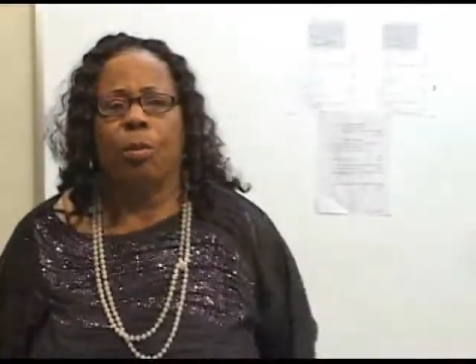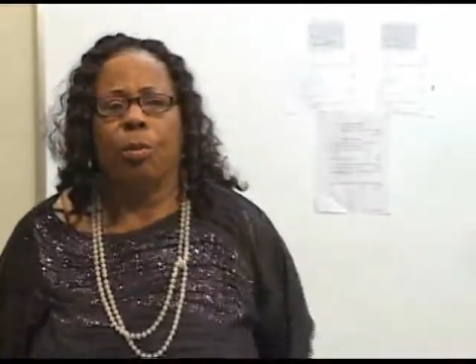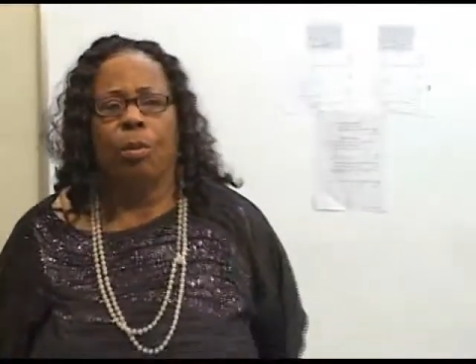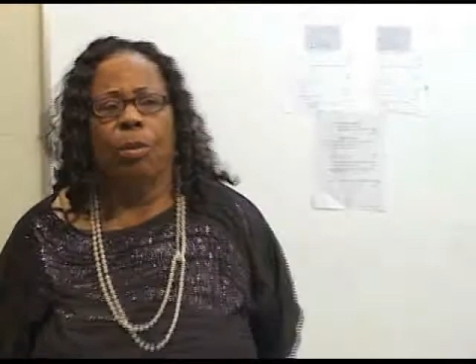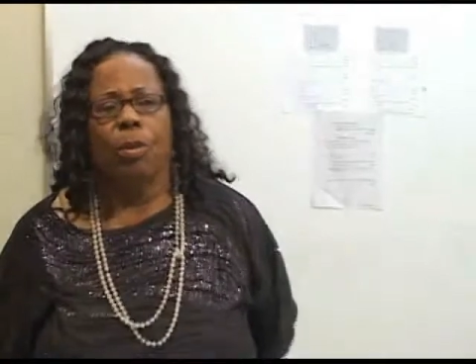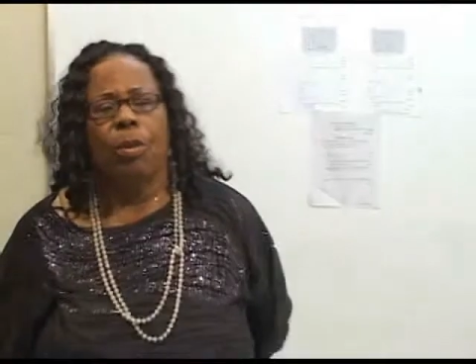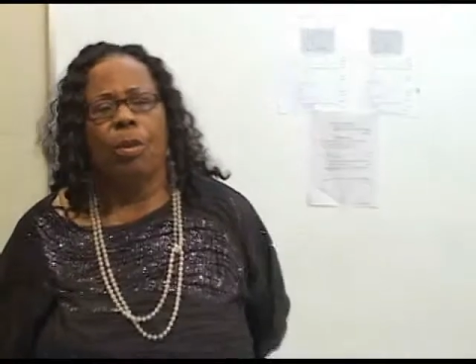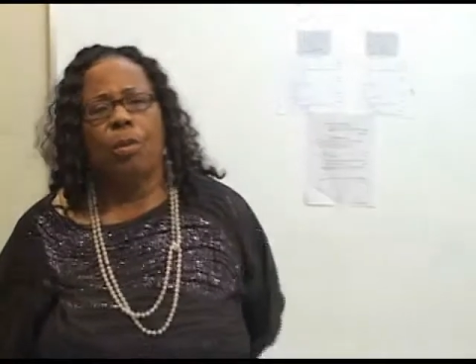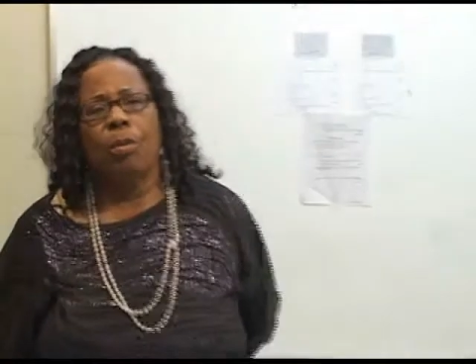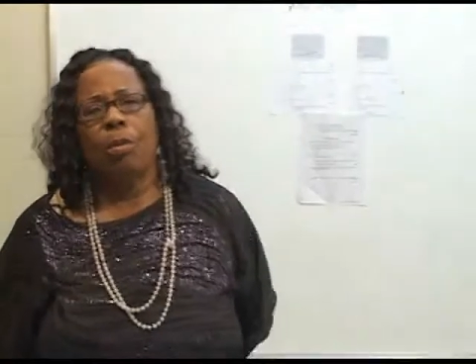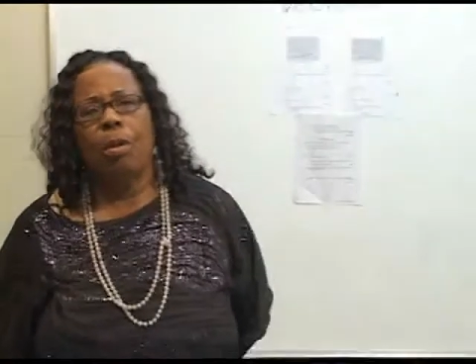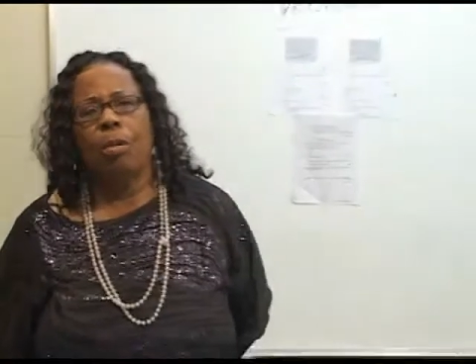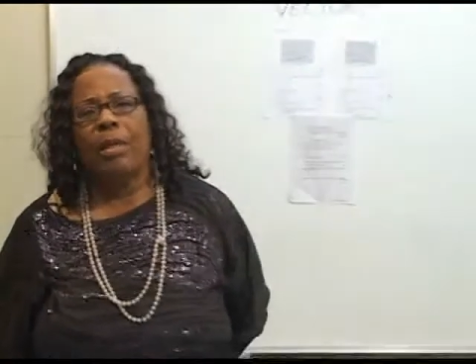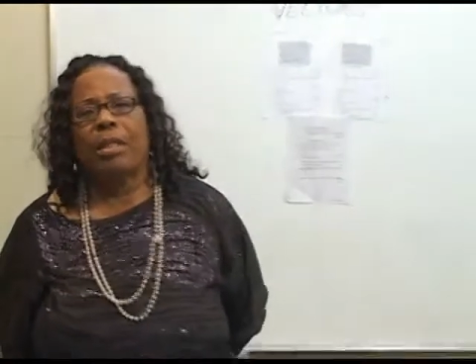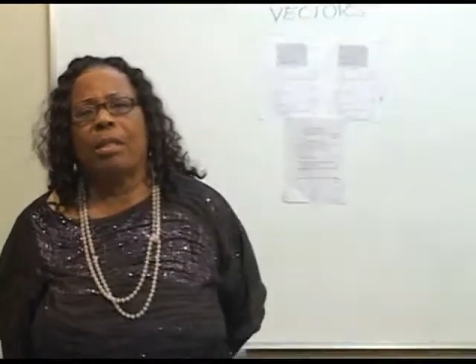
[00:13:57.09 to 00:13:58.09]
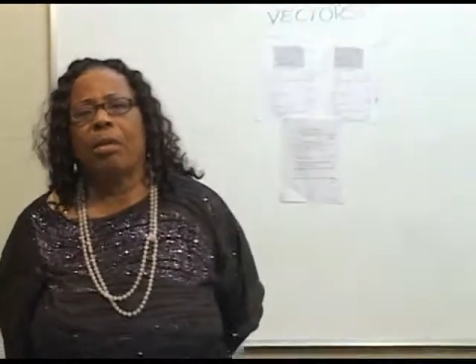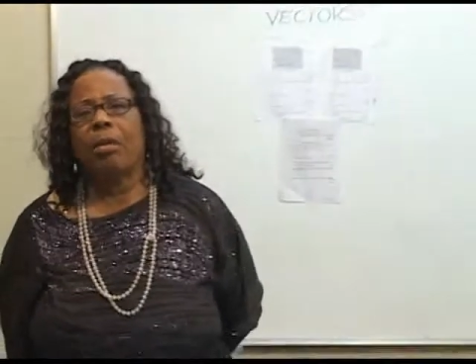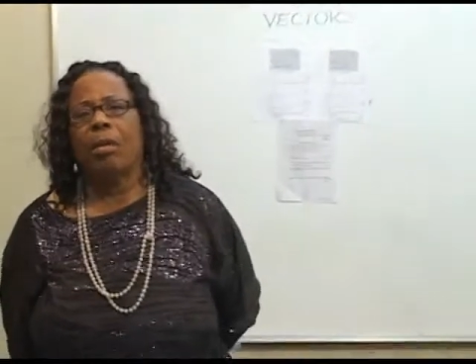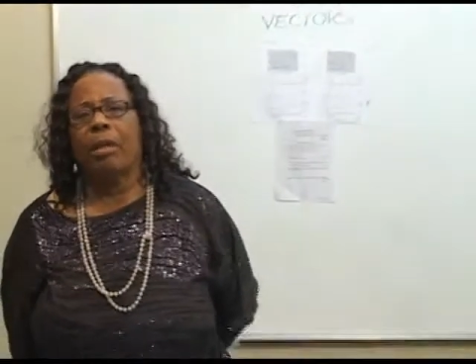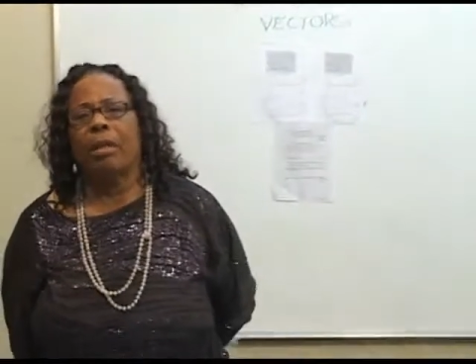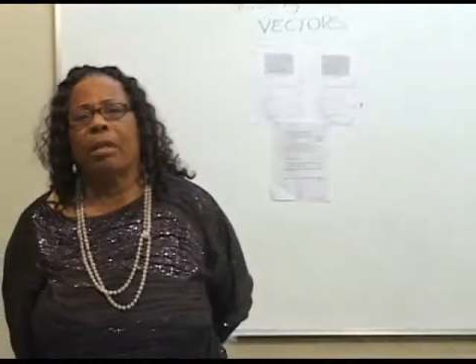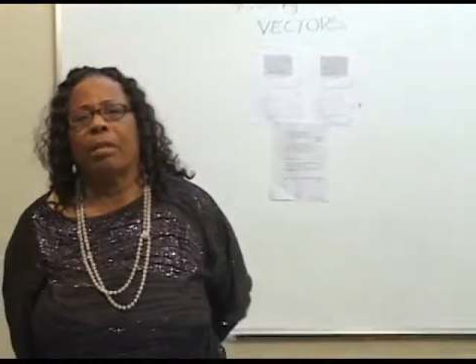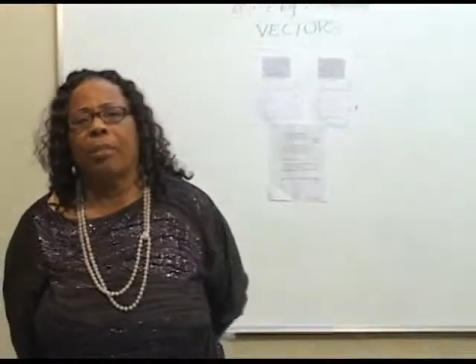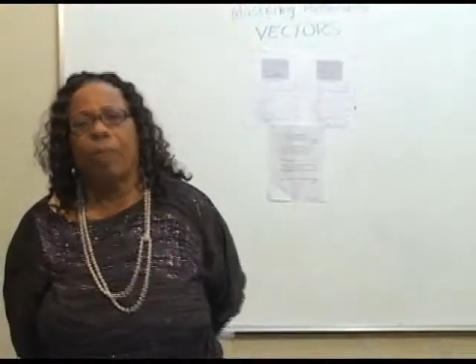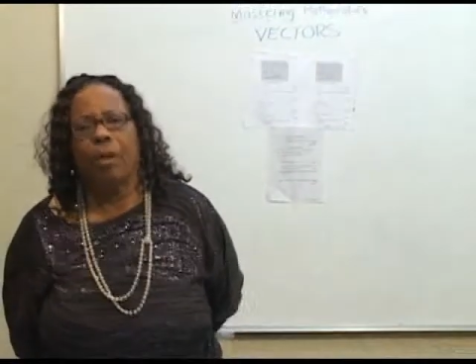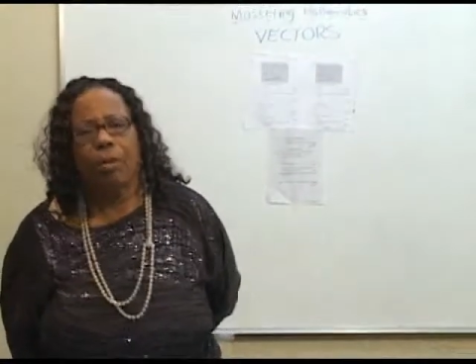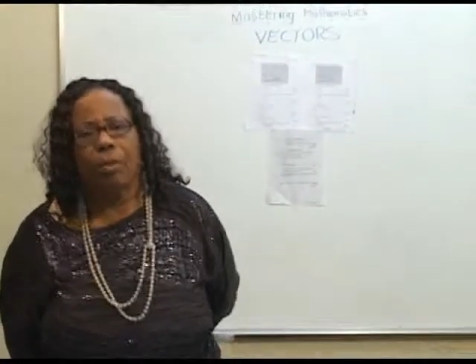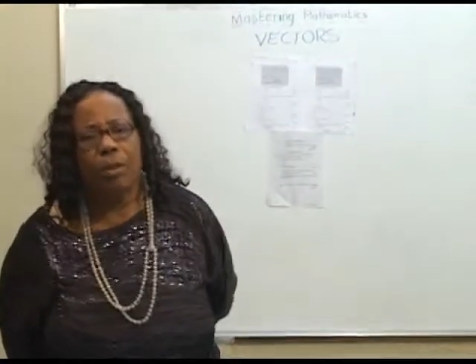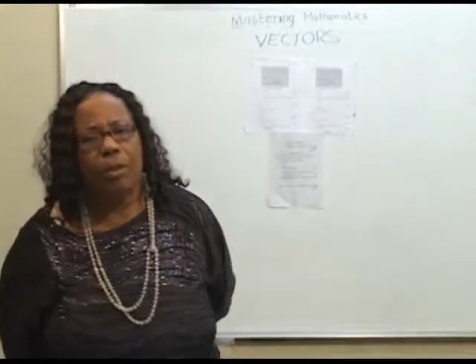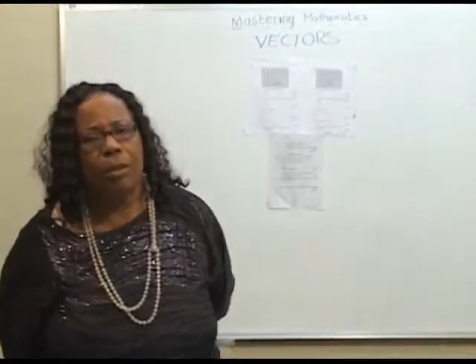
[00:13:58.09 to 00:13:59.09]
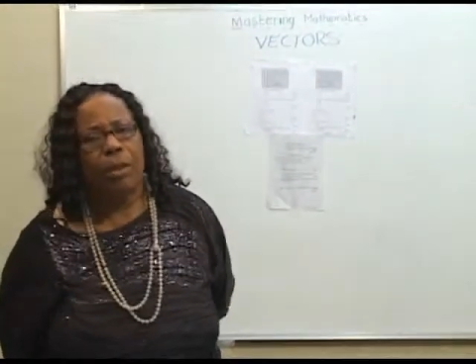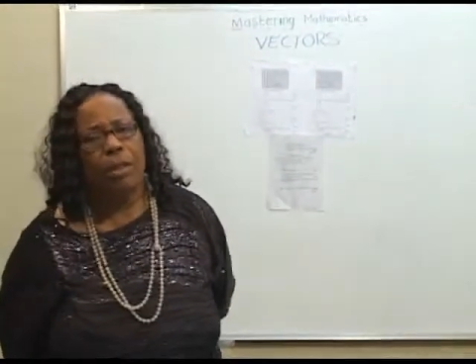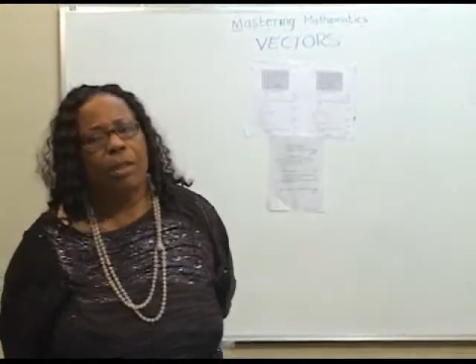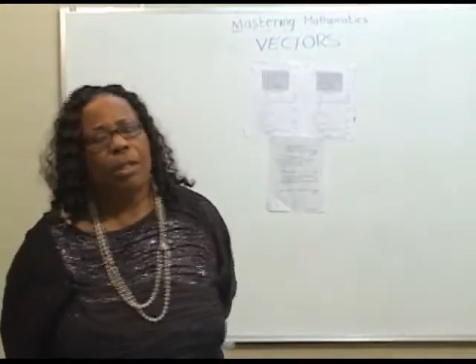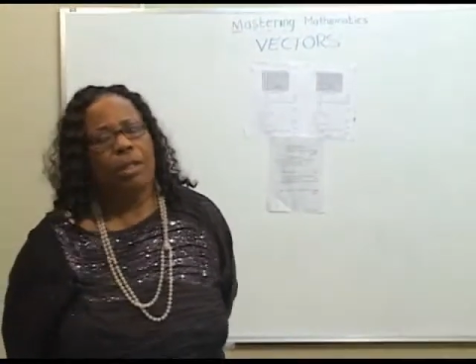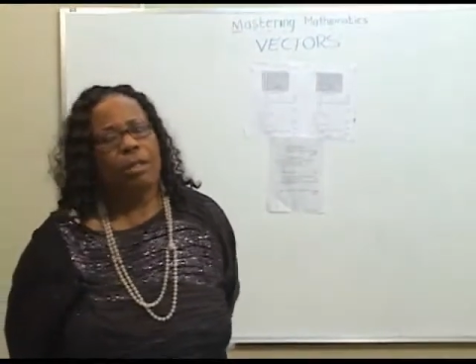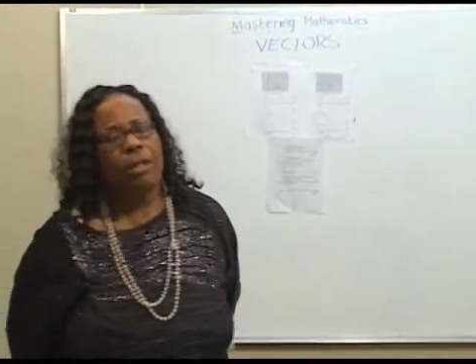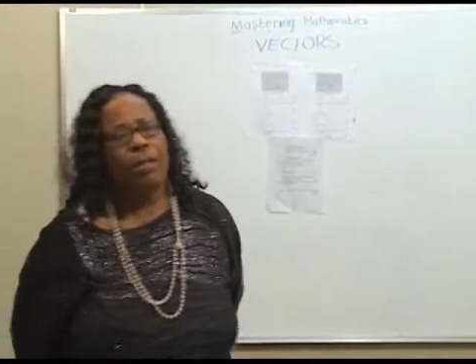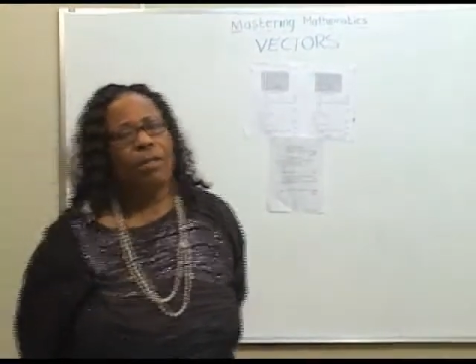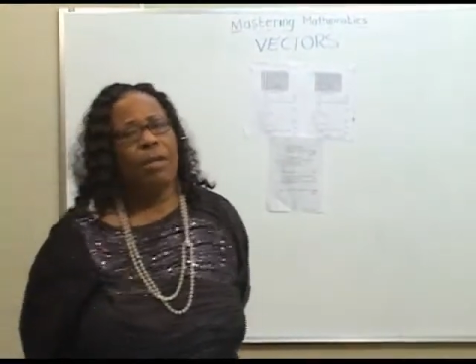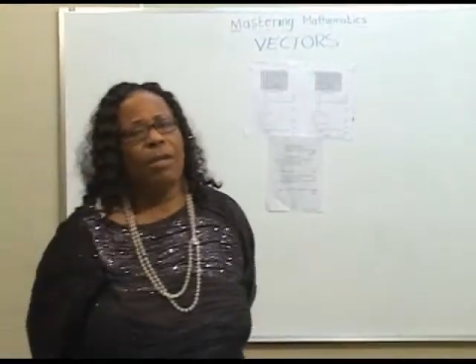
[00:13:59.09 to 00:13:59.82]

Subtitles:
What are we talking about? So even